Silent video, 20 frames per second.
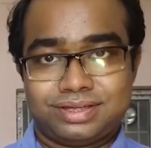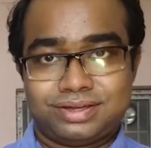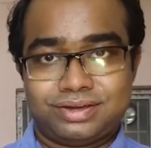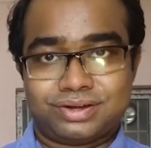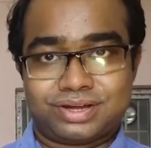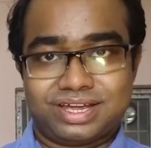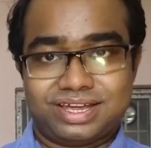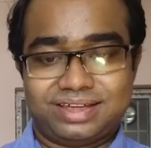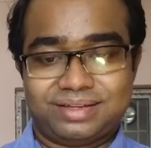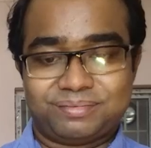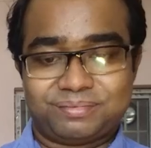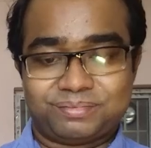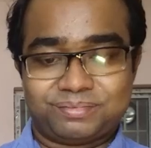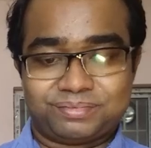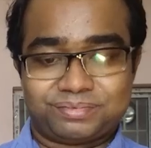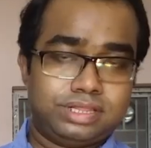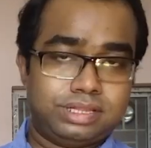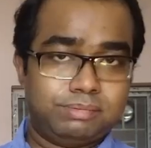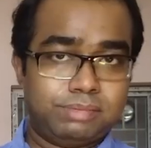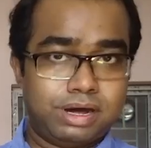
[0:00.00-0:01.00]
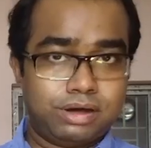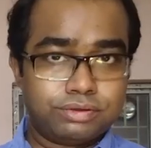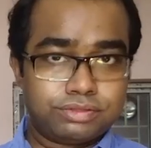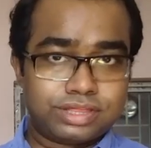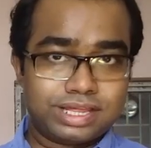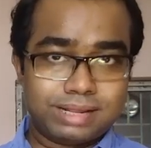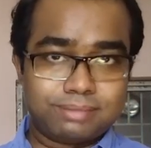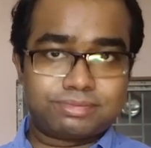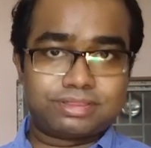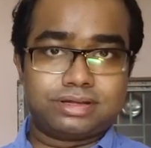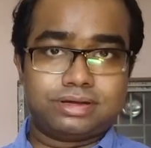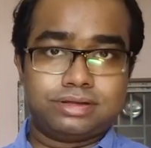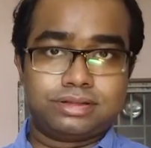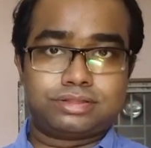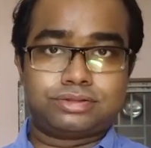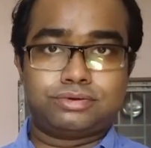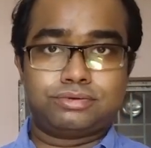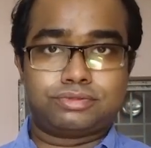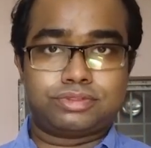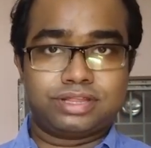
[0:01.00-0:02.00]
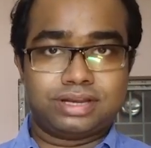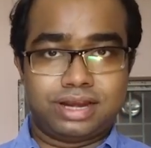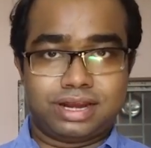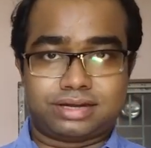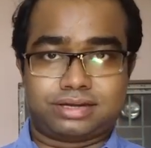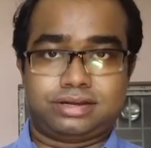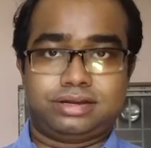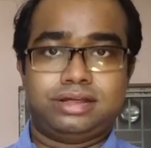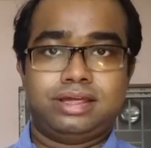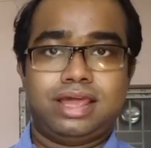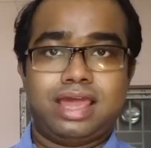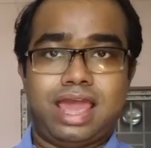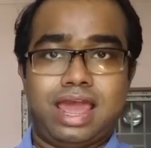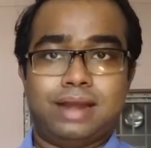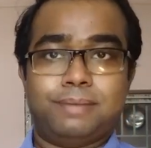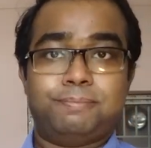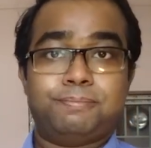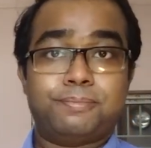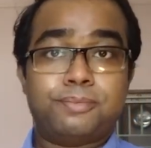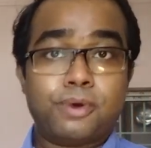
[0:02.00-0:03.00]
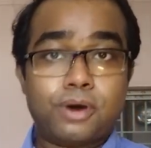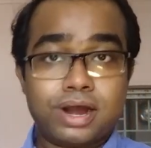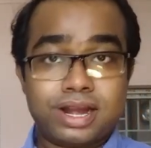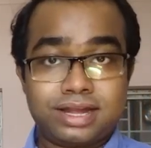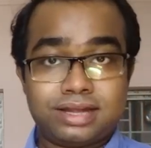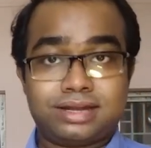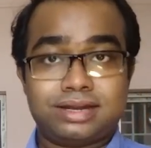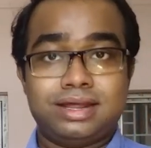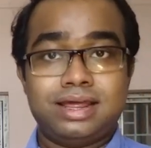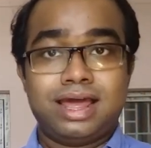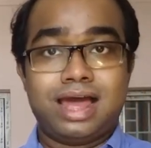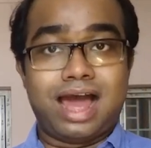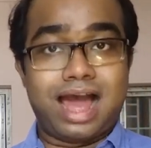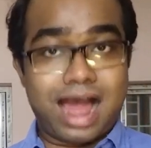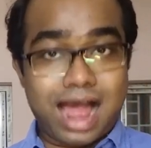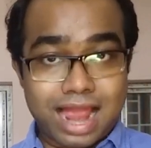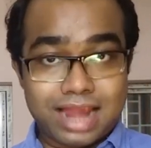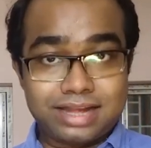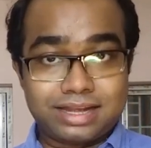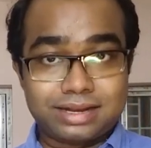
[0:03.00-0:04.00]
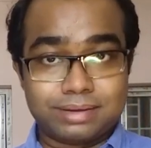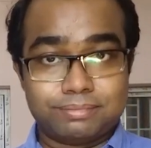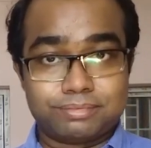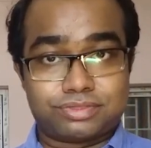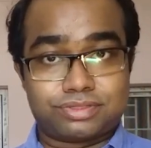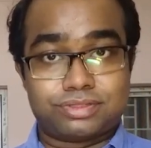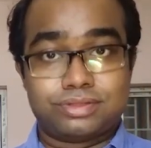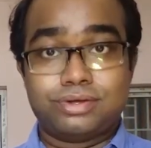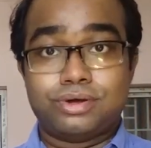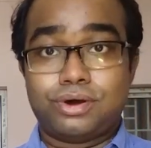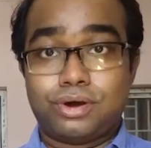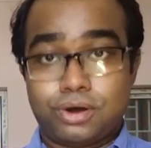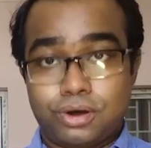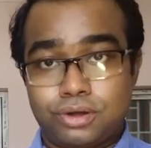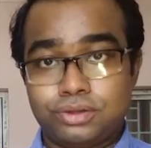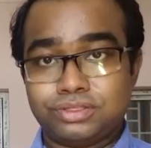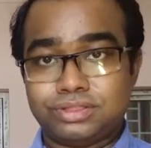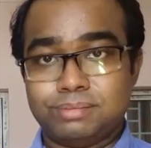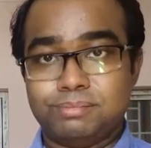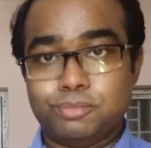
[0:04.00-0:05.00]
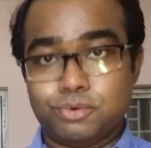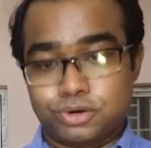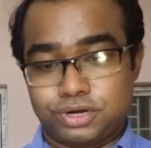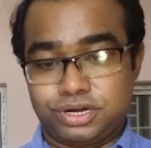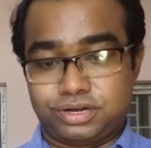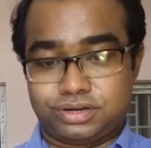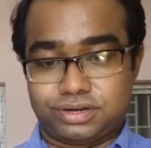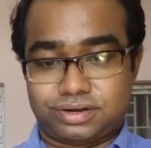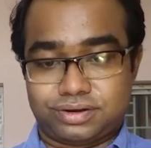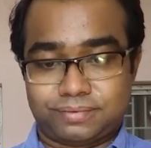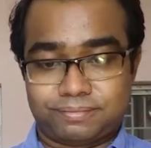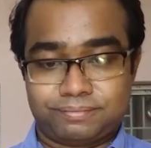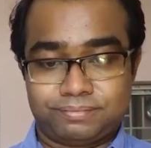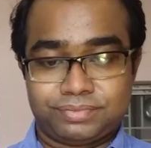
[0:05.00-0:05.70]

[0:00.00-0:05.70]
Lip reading: Okay, the mouse helps us to select and point items on the monitor.